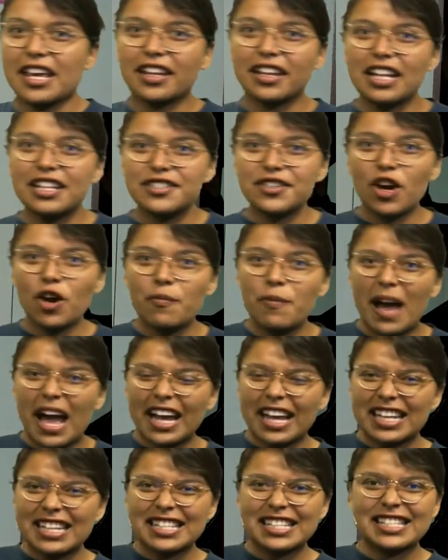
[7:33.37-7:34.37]
Let's go
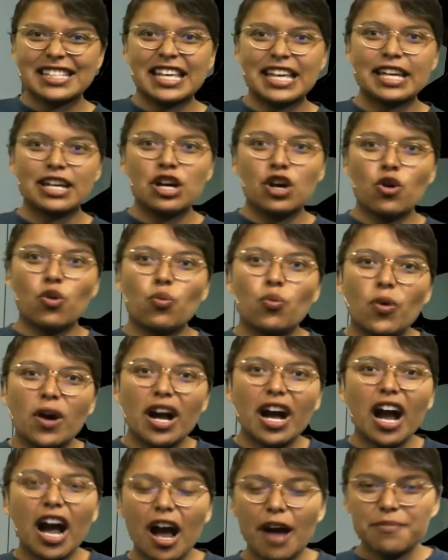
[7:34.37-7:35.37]
back and see
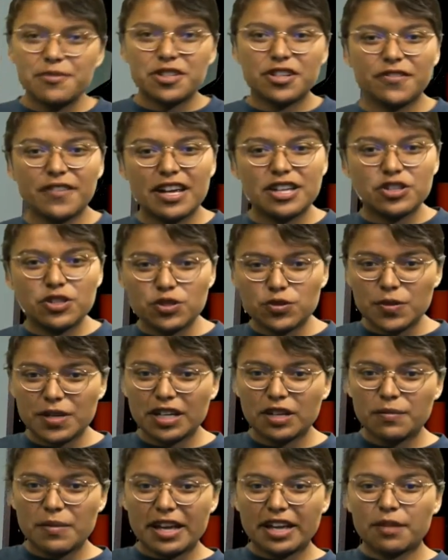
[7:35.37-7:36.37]
what observations we
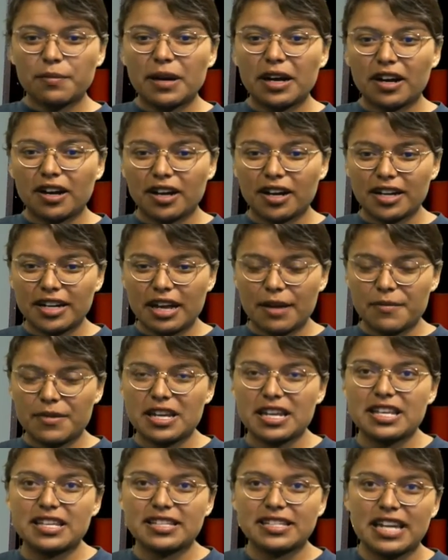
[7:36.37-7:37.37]
can make about our
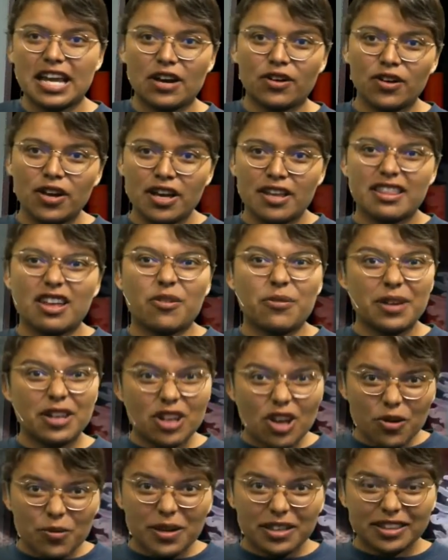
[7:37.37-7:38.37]
anemones now that we
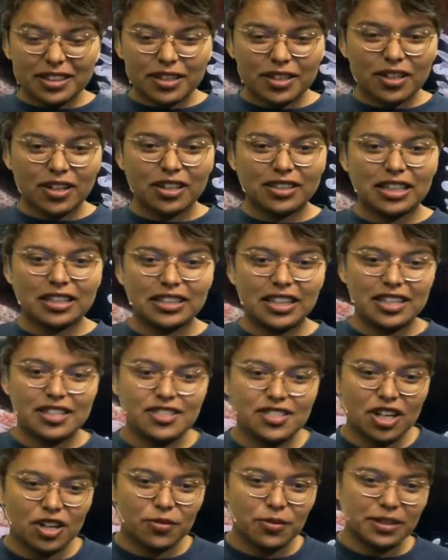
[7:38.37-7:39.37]
know what they're called, that they
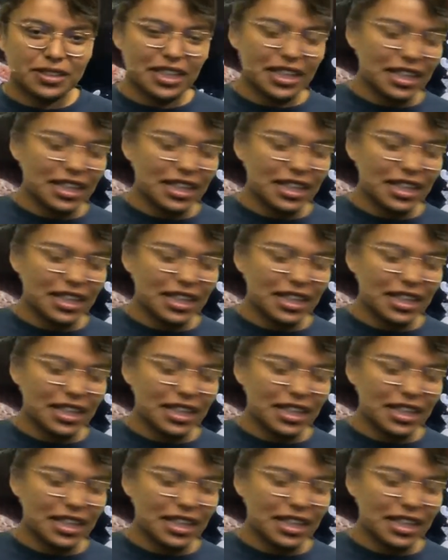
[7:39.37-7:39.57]
start with the